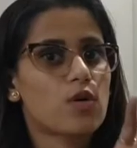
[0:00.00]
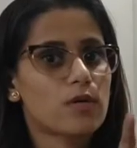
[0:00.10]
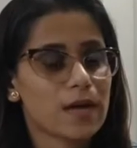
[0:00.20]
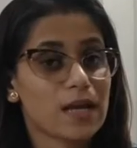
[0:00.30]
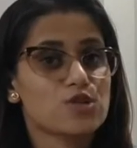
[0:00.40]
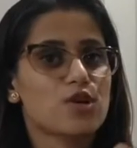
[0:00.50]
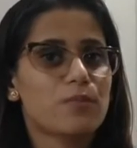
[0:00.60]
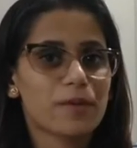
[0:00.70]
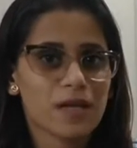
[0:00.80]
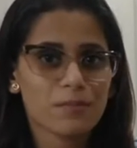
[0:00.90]
or range or a
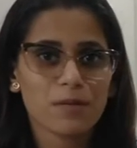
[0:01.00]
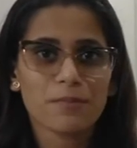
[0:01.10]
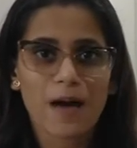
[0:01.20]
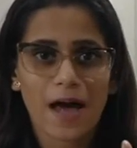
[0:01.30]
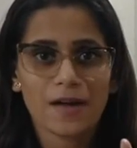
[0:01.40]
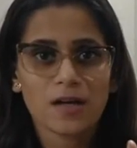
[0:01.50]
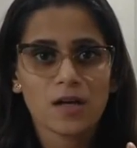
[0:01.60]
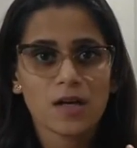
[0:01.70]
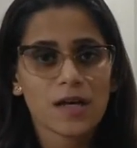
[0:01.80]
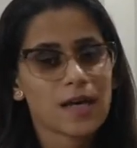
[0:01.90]
minimum band
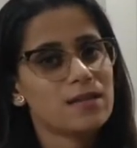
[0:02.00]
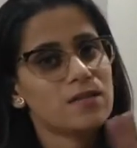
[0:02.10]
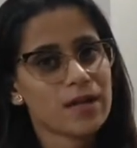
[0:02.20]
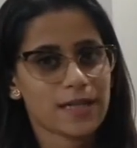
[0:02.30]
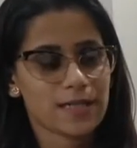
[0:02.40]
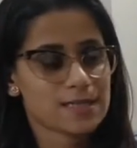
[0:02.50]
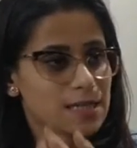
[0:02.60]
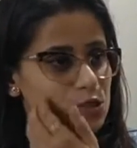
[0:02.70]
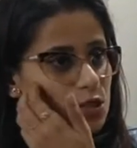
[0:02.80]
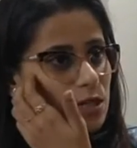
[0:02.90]
in the writing
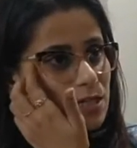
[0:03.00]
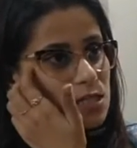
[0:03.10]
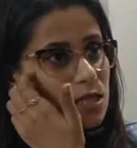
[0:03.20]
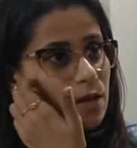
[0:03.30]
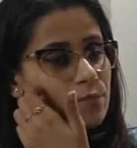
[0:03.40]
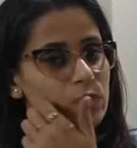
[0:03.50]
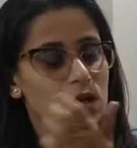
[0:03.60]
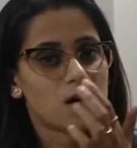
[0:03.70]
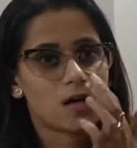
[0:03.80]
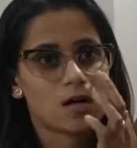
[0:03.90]
section. Let's say
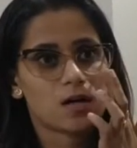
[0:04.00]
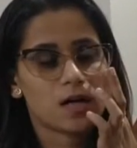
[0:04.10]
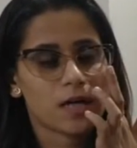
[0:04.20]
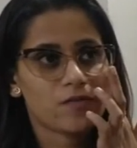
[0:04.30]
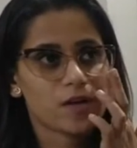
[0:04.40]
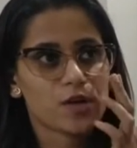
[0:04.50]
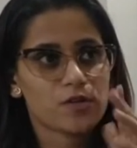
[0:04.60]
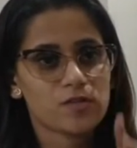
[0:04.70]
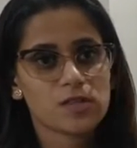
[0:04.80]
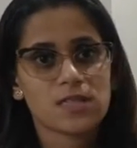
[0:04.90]
if a
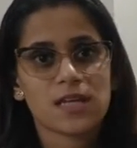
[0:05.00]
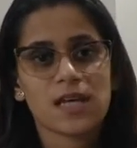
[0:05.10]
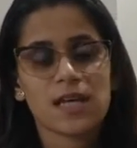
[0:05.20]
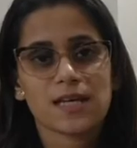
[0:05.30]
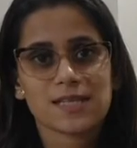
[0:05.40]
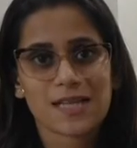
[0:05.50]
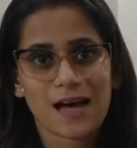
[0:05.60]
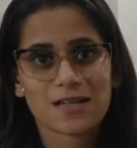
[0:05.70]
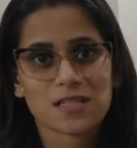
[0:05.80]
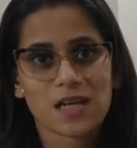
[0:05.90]
university is
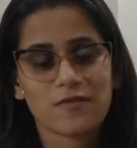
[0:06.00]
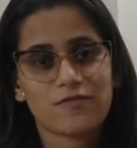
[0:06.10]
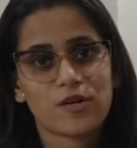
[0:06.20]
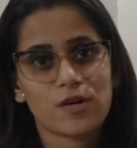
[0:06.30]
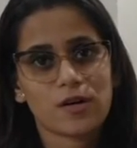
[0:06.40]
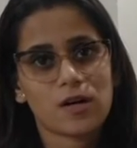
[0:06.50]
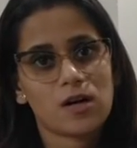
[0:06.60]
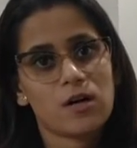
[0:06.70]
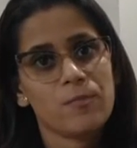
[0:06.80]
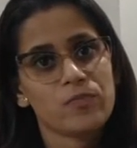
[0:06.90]
asking for
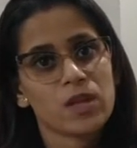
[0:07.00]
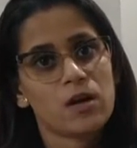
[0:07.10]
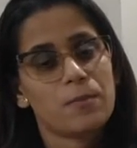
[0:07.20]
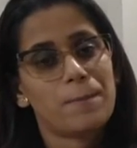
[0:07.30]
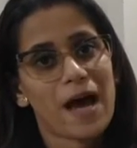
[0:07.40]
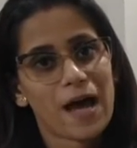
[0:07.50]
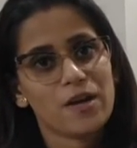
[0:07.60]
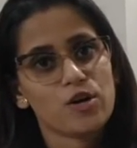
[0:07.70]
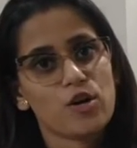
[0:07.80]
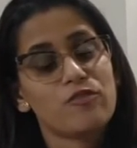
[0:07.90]
a
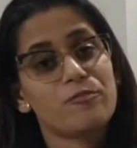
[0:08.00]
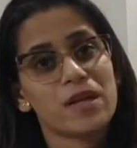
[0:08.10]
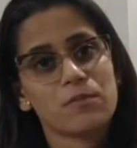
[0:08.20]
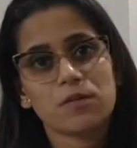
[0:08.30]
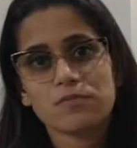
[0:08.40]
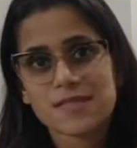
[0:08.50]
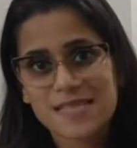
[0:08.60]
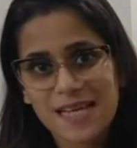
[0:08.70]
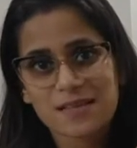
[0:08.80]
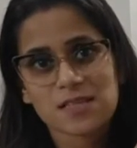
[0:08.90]
band of minimum
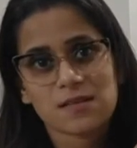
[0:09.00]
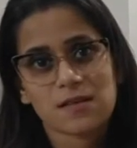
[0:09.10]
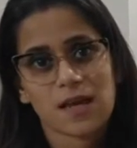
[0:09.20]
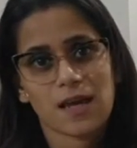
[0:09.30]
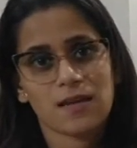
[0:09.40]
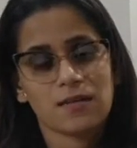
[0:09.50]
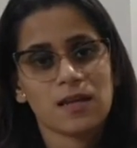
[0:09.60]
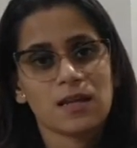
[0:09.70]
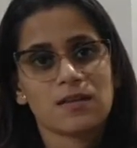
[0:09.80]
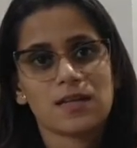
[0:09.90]
6 in
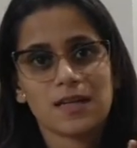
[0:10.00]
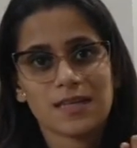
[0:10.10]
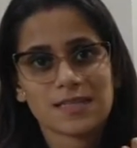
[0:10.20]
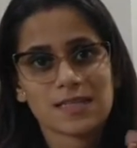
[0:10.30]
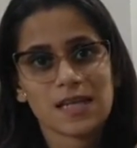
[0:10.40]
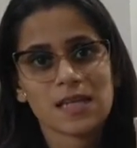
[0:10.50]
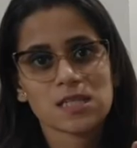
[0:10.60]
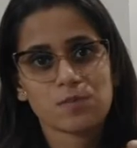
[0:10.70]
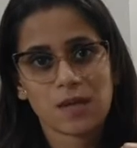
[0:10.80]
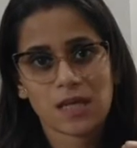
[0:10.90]
the listening,
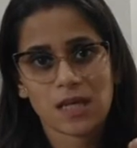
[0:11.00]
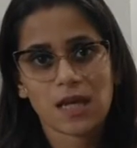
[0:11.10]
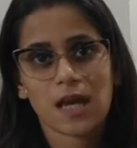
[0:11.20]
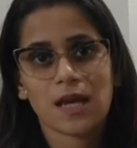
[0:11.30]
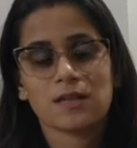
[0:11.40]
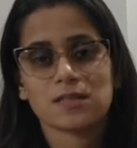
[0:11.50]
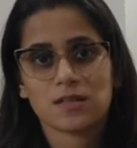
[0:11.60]
speaking and